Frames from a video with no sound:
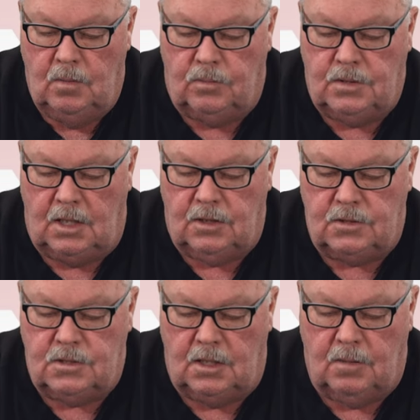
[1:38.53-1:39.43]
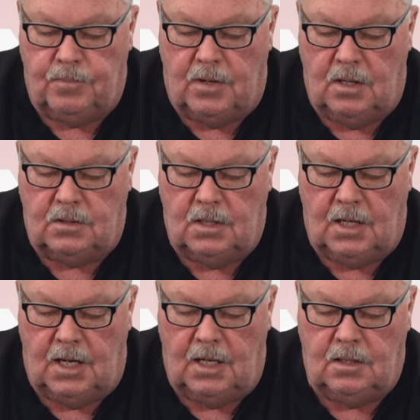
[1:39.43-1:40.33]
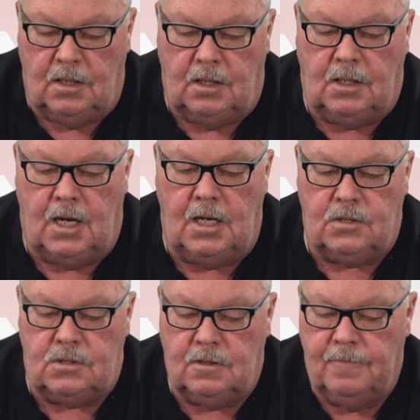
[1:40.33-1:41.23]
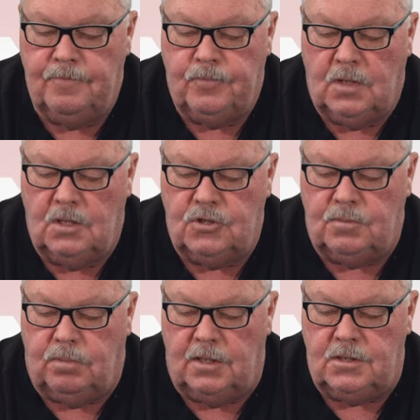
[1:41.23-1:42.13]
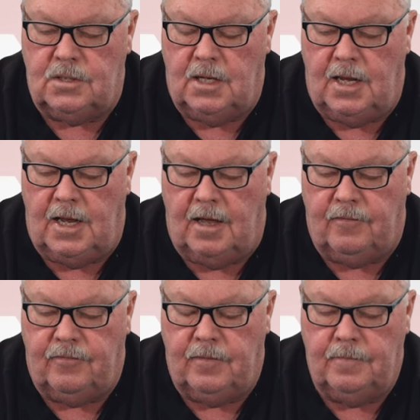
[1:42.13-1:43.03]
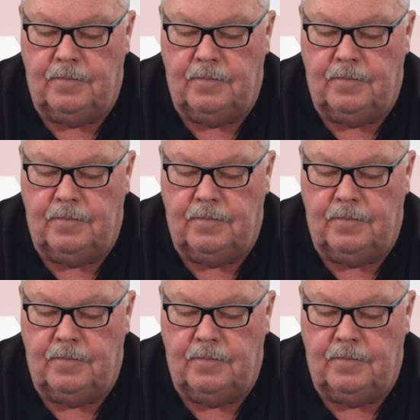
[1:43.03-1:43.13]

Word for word: We'll take this thing apart today and the case splits in half.